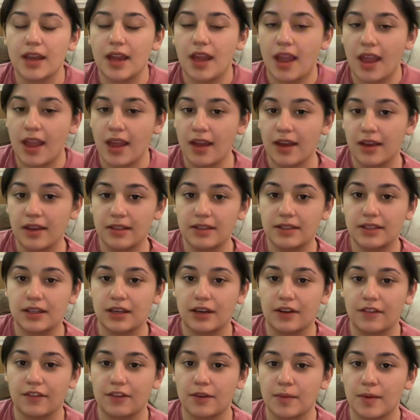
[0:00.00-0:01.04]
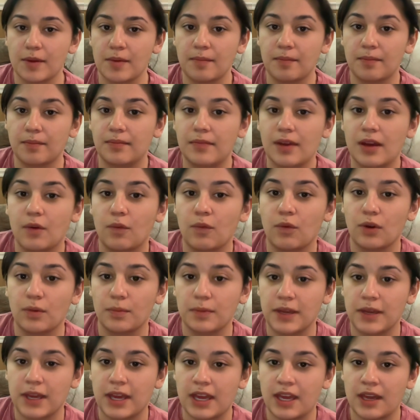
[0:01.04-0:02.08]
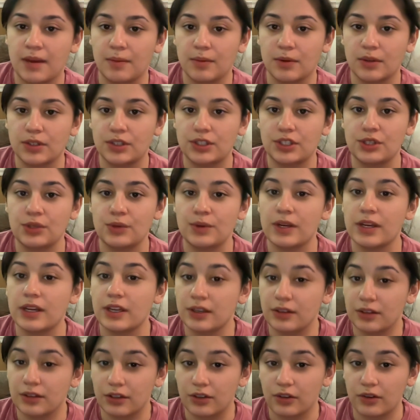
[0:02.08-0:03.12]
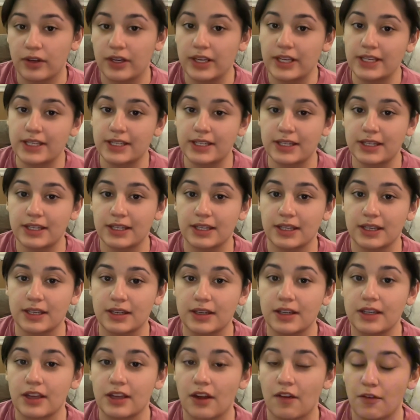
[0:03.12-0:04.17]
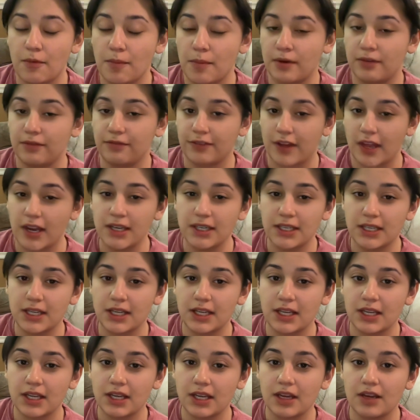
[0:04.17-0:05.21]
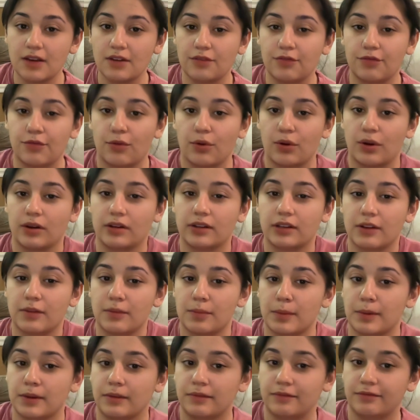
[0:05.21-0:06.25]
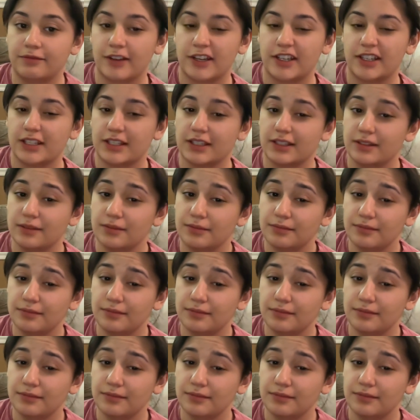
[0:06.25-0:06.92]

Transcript: And the government will be able to increase the government funding for government-funded